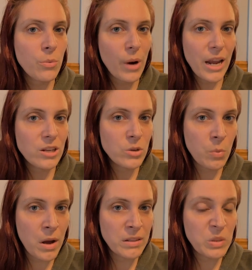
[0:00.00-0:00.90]
enraged
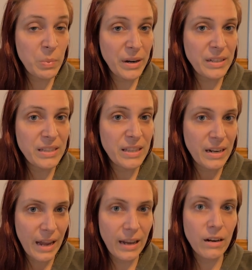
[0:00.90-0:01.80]
ones brings
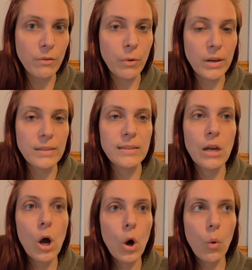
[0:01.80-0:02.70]
the negative
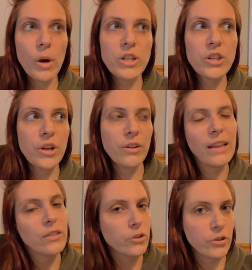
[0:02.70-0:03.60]
ones, which they're
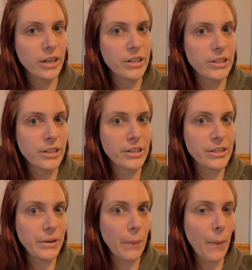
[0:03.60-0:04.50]
like the
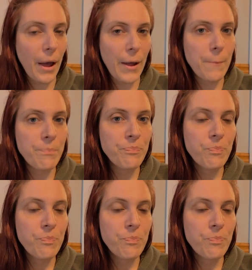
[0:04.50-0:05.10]
tricksters in a way.